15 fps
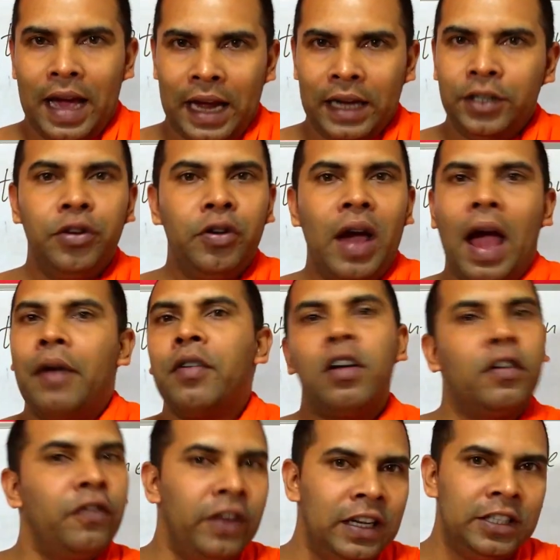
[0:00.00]
and you have
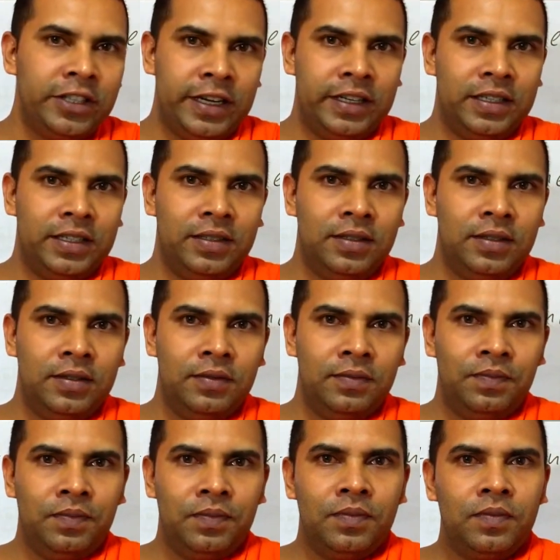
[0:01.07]
not finished it.
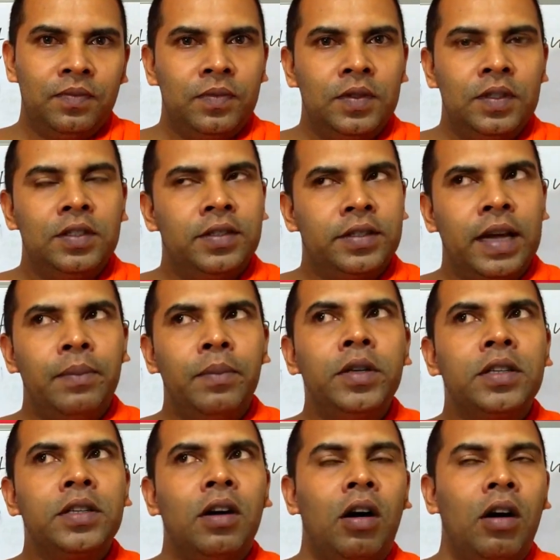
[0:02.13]

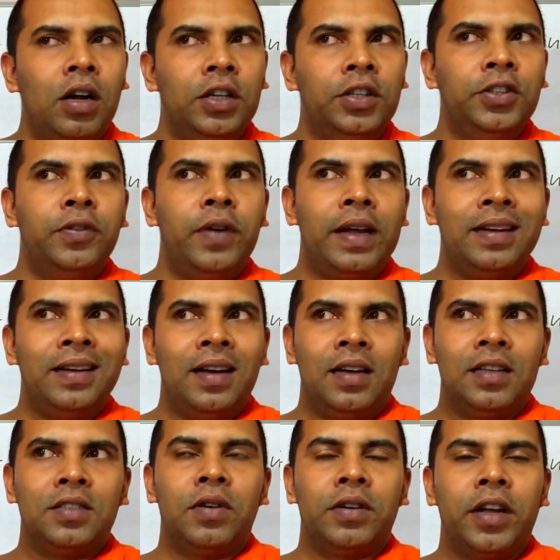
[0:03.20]
Somebody call you and
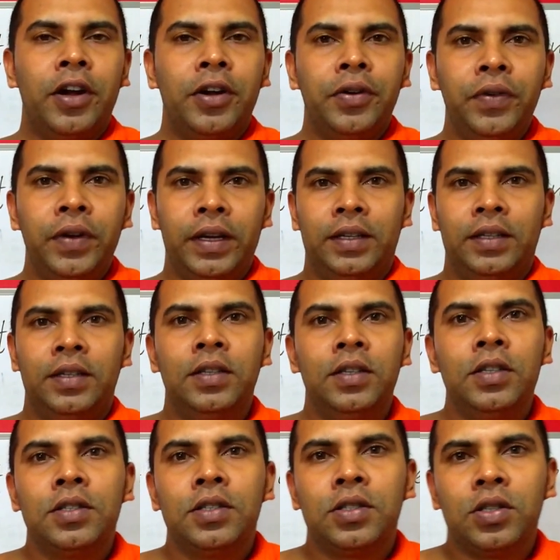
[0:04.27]
ask what are you doing,
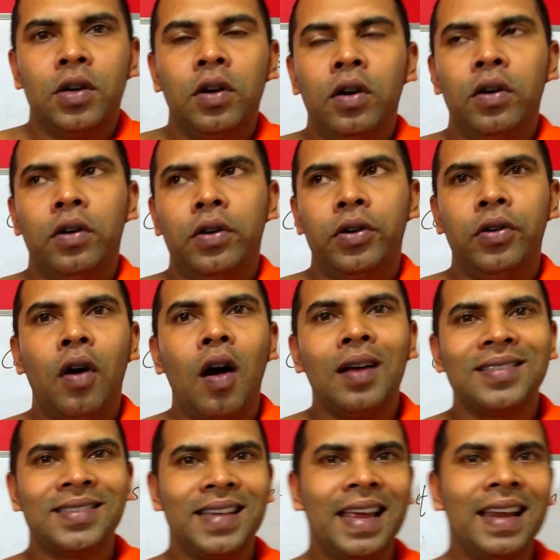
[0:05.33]
so you
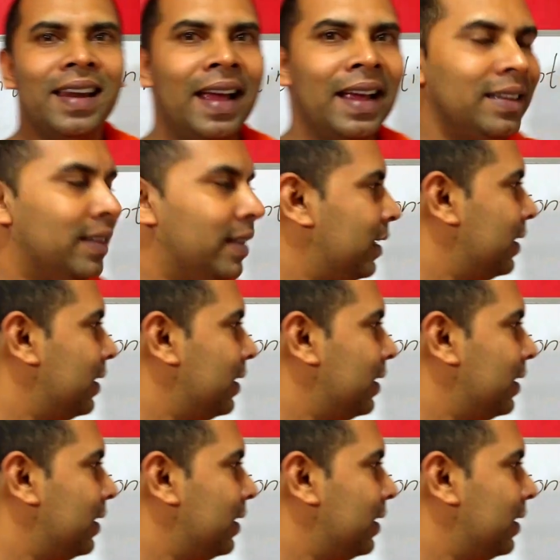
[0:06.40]
are saying like